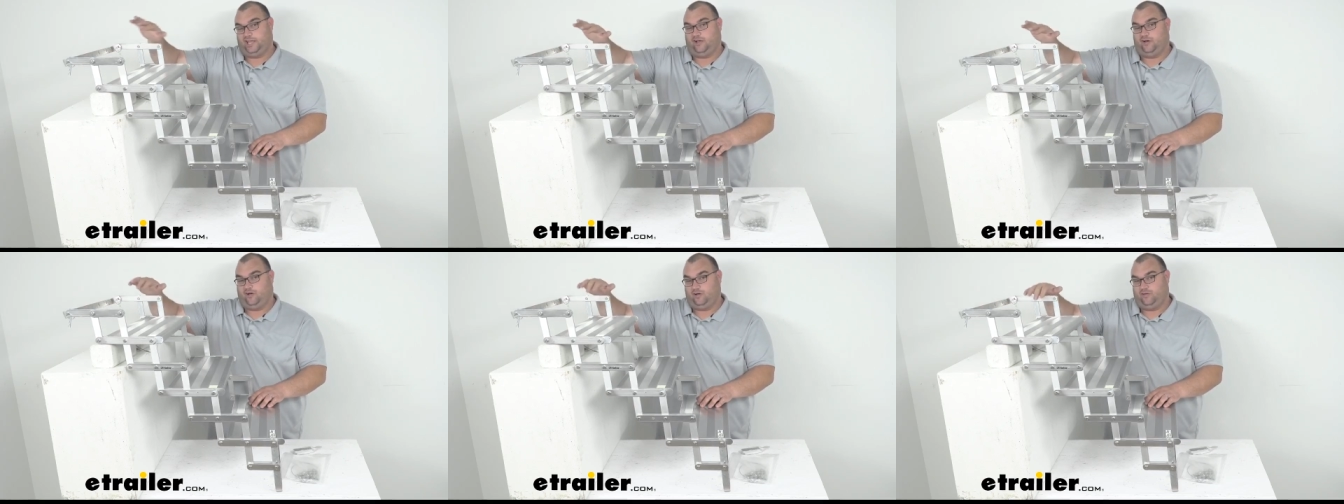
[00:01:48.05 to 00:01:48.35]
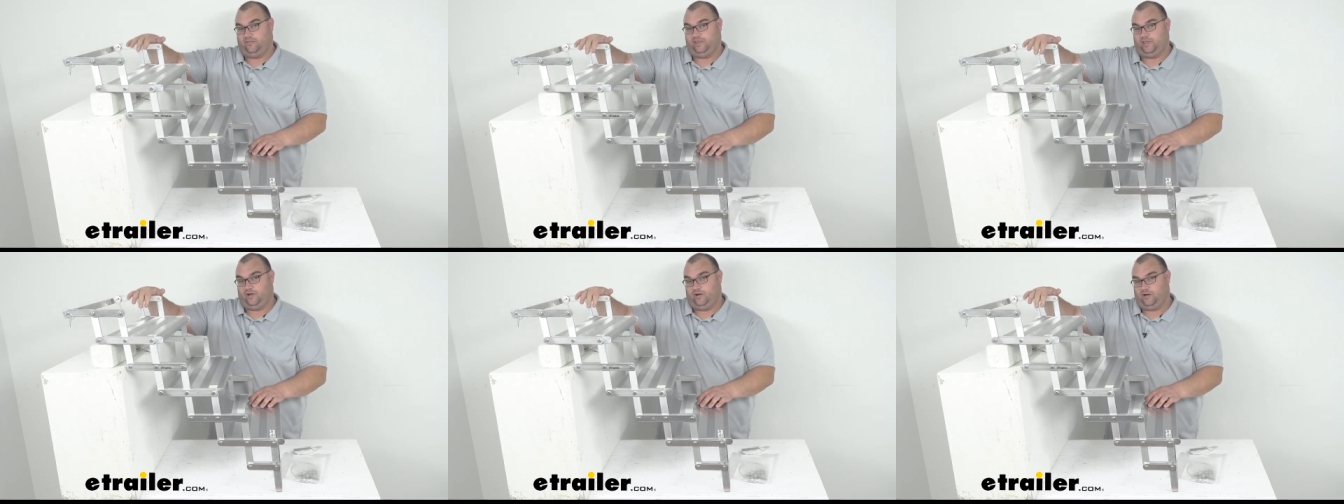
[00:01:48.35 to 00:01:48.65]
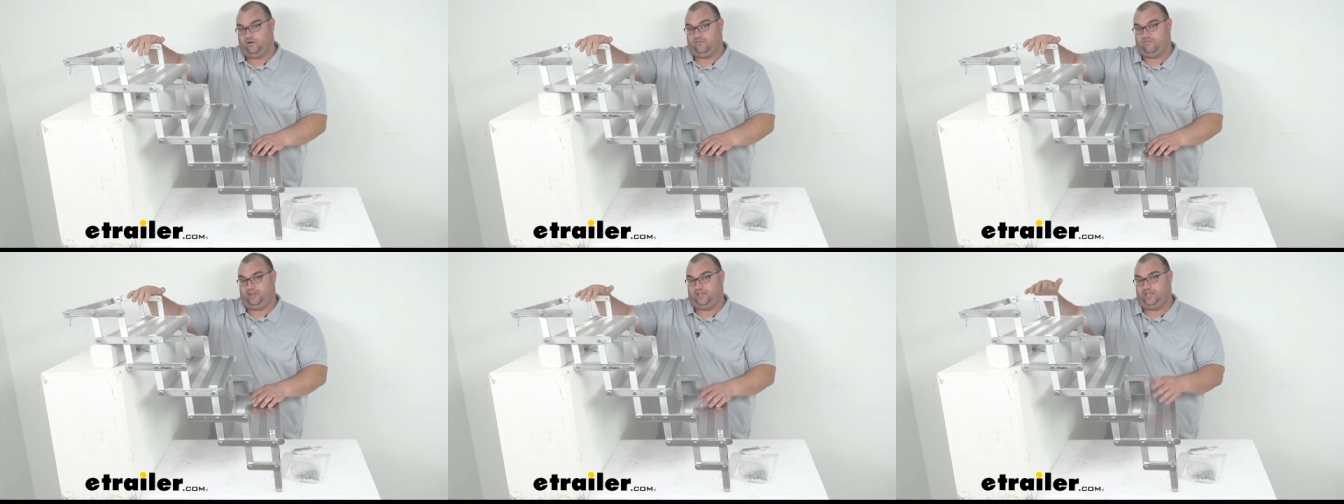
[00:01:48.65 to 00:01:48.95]
on the
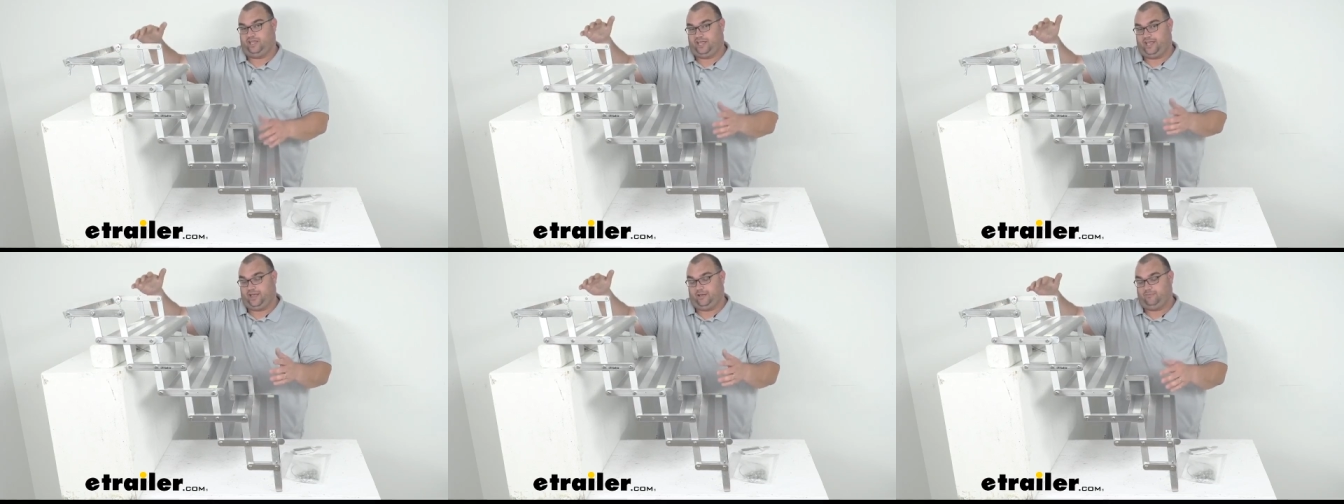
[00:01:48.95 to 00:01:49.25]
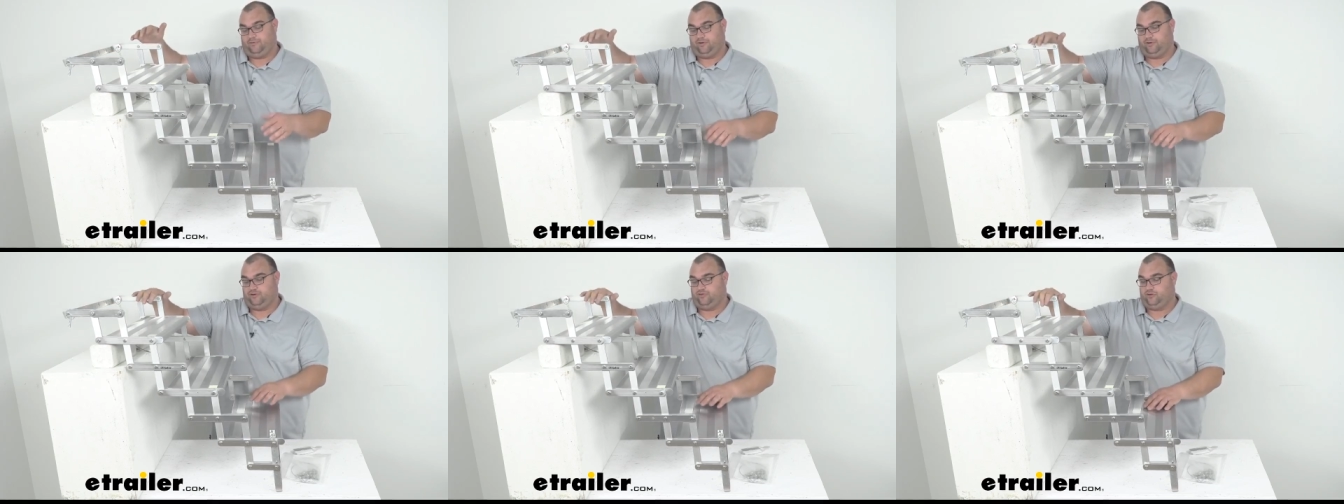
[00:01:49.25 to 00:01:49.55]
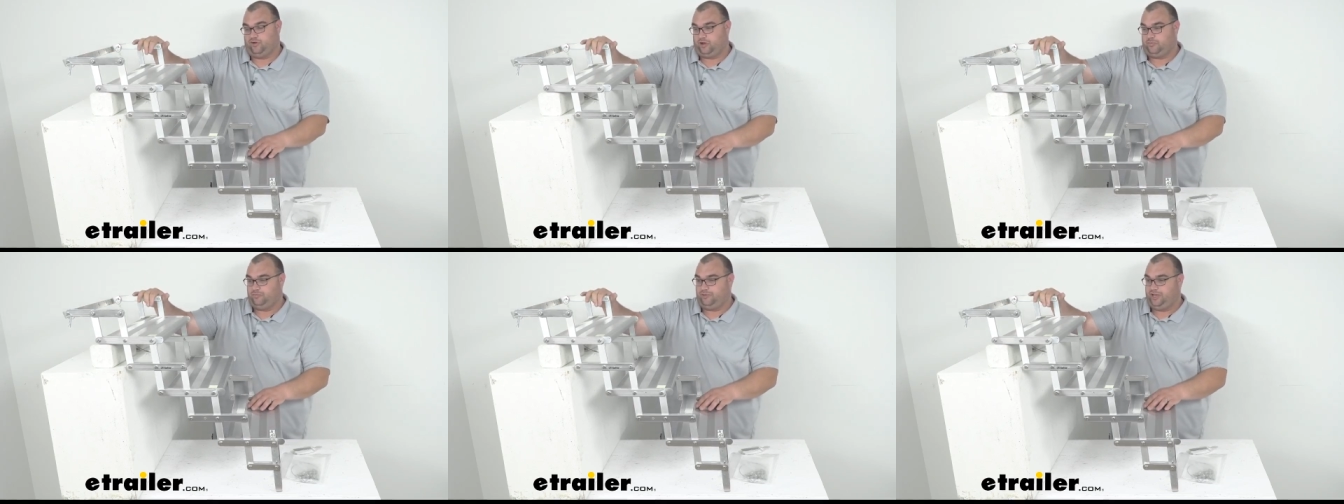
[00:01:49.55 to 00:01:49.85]
RV, camper,
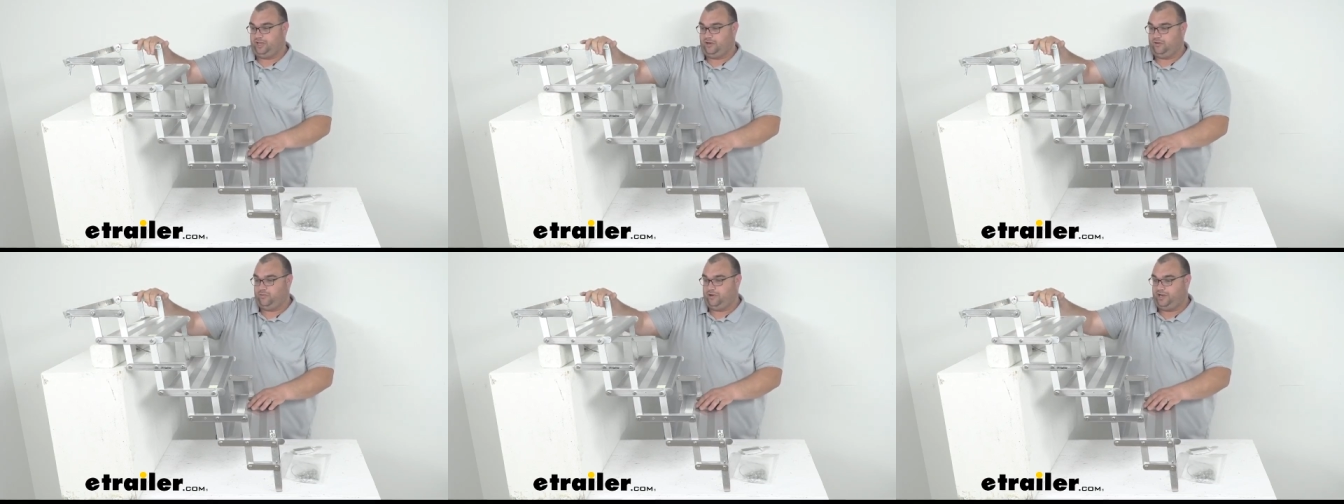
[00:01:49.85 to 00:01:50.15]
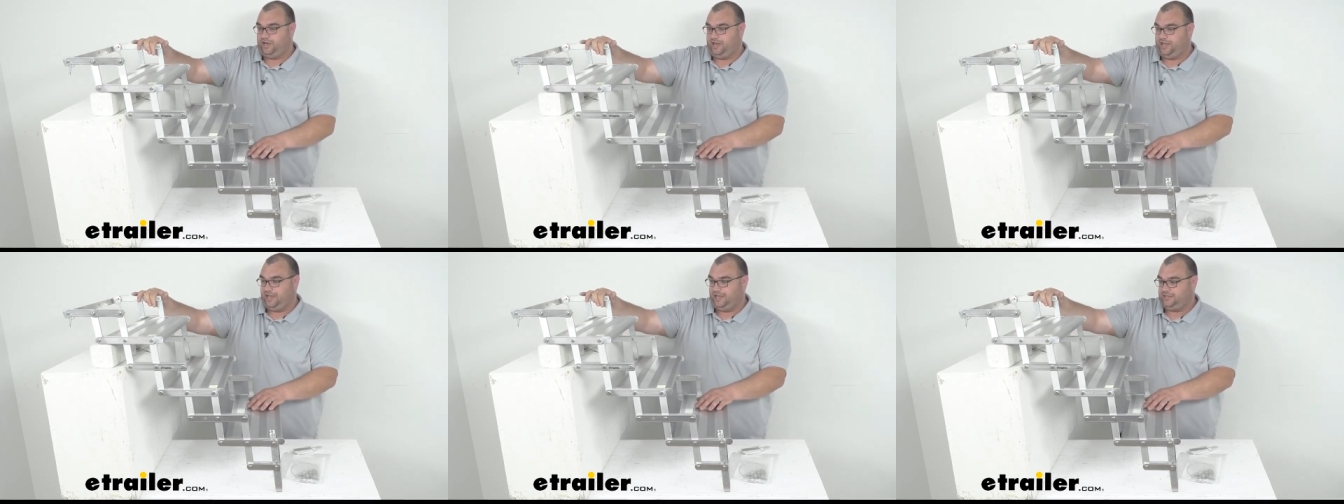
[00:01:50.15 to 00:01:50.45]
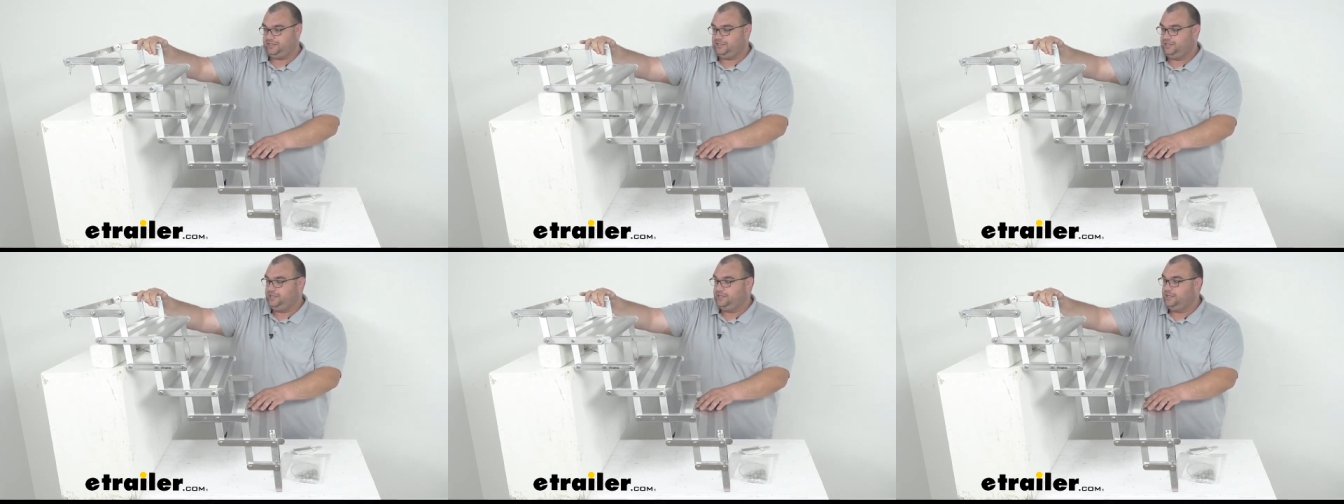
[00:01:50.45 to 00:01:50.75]
truck bed or whatnot.